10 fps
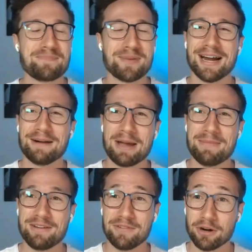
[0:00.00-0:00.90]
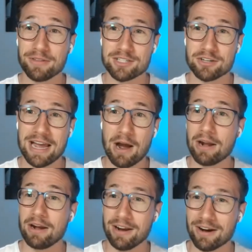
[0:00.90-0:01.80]
But um, I made a video on this on,
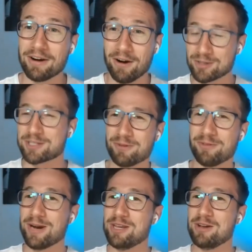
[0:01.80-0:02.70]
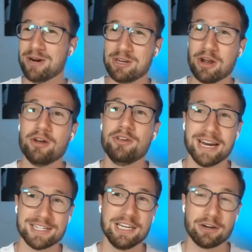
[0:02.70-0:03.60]
on, on awesome. When you when you know you can
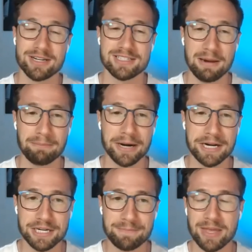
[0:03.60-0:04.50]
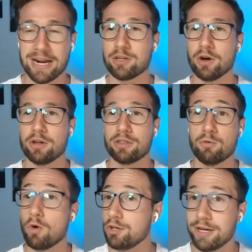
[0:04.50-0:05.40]
actually increase that budget, and I go through
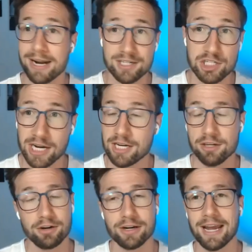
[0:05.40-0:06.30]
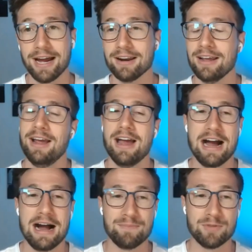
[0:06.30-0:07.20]
what you can actually check in your account
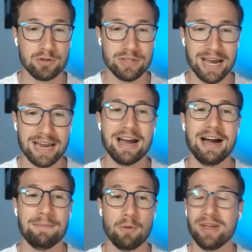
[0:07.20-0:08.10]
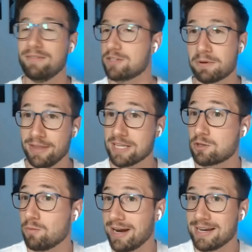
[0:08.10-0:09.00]
um, to do that. Uh, but if it's pro- that's the
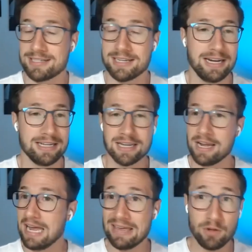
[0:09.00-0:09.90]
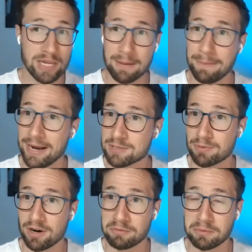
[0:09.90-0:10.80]
way I see it is if your campaign's
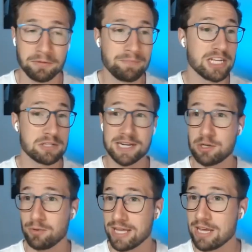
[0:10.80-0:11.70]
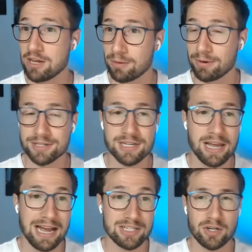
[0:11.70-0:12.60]
profitable, especially with e-commerce,
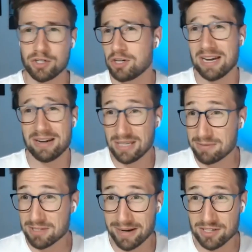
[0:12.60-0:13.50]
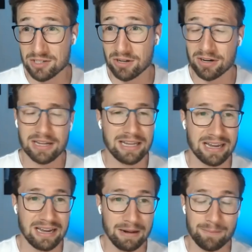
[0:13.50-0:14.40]
as long as you don't have a limited amount of stock, like
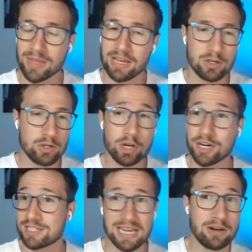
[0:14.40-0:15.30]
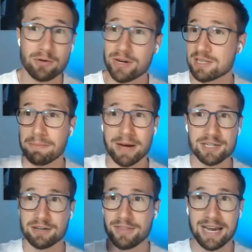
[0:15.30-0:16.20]
um, you can just increase the
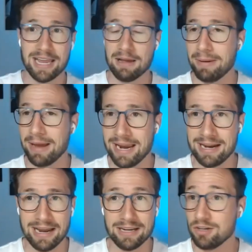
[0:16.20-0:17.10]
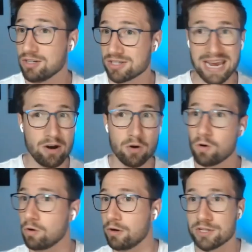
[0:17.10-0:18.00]
budget of that campaign and you just get
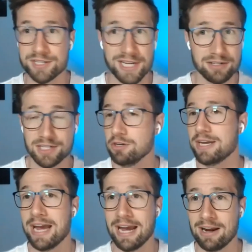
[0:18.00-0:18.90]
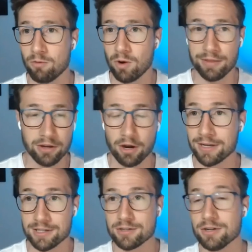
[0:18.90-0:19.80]
all those sales that you can while the going
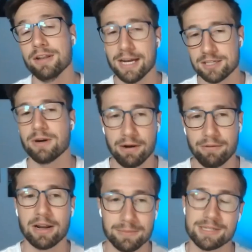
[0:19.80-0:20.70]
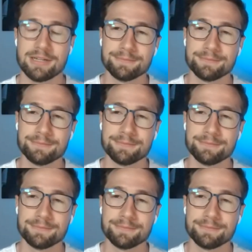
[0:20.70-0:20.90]
is good. That's what I recommend.